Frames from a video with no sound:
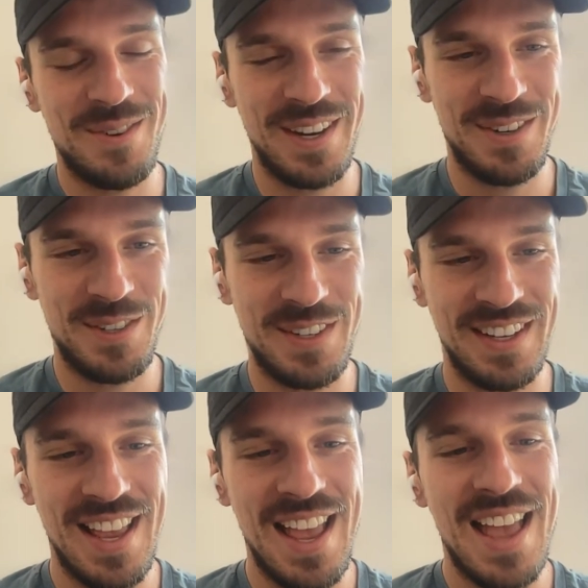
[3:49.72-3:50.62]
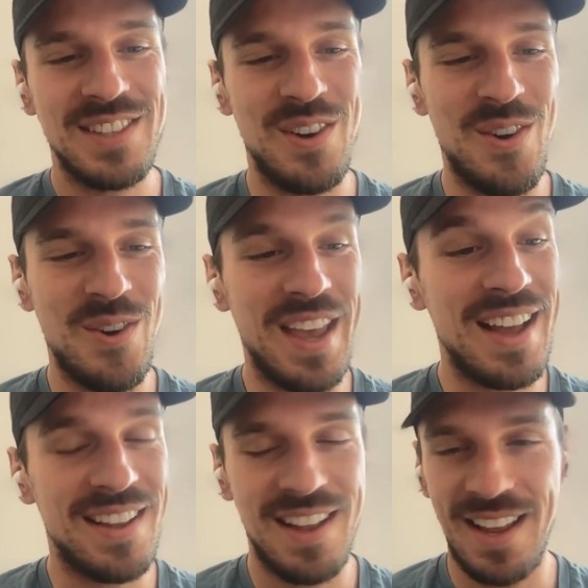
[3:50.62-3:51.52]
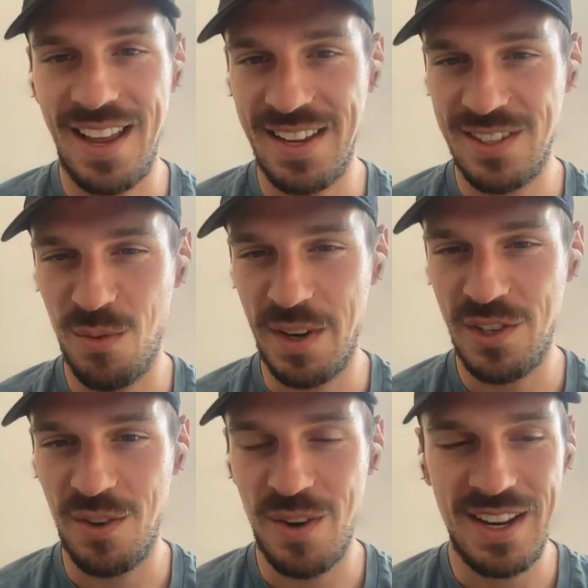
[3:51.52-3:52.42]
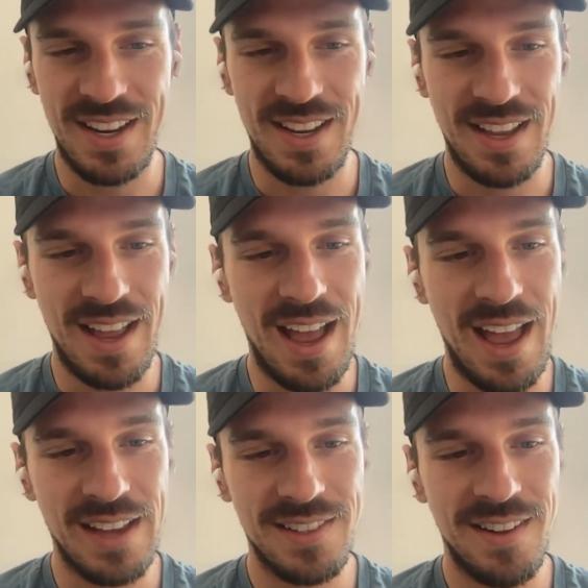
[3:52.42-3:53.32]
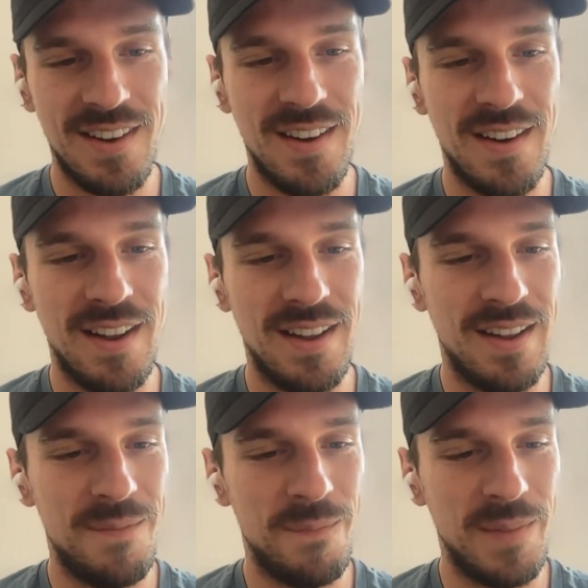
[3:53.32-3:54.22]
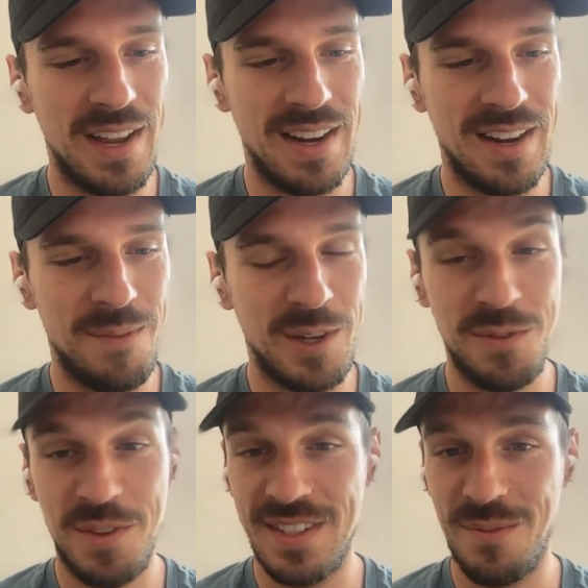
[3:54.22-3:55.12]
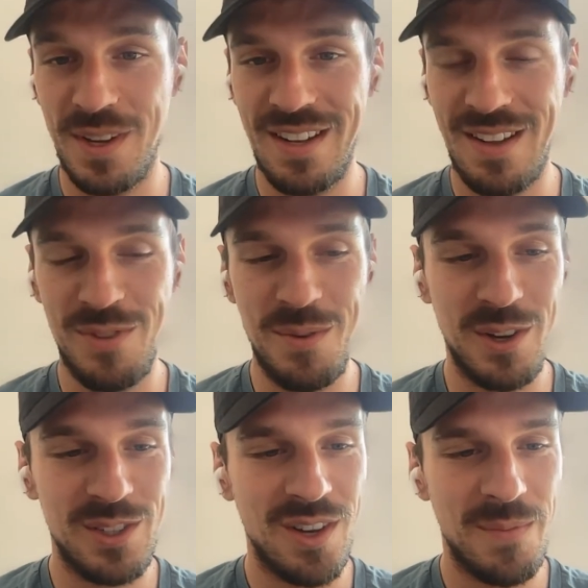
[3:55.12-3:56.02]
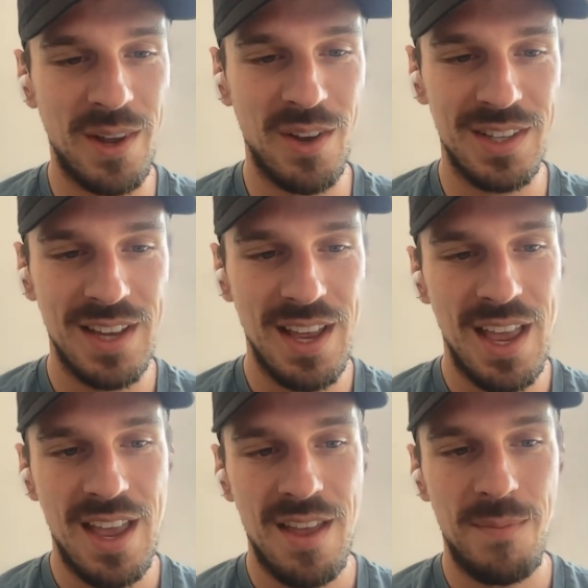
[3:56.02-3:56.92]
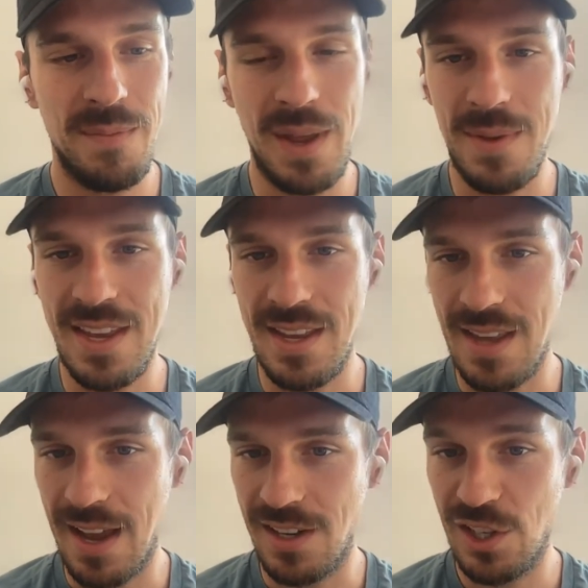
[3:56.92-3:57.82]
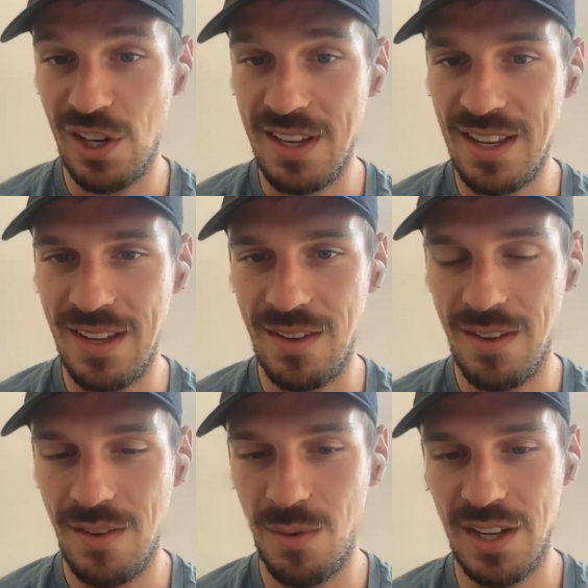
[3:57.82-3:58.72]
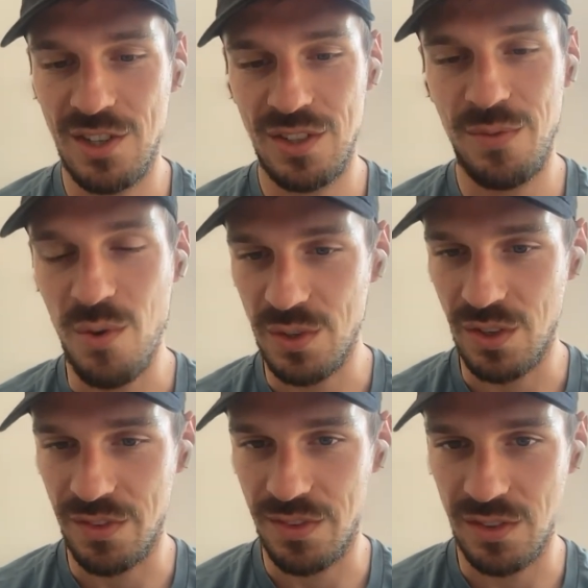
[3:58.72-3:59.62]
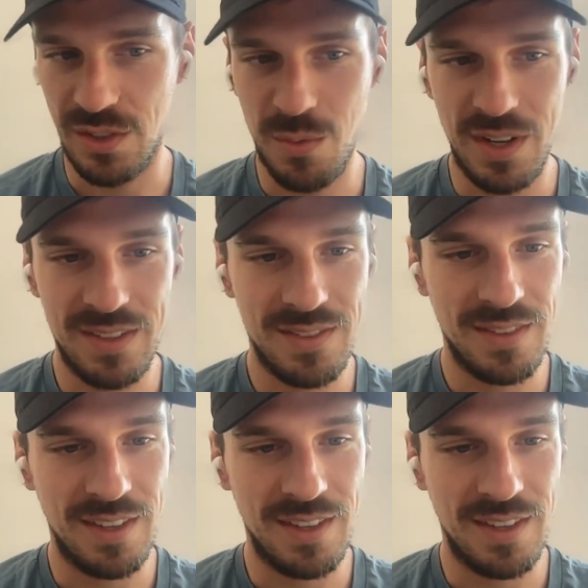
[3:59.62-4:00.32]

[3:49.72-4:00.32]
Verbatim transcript: Quite interesting. So yeah, I guess you mentioned already Axelar and a bunch of things that we definitely want to talk about, but maybe initially we can just focus on Squid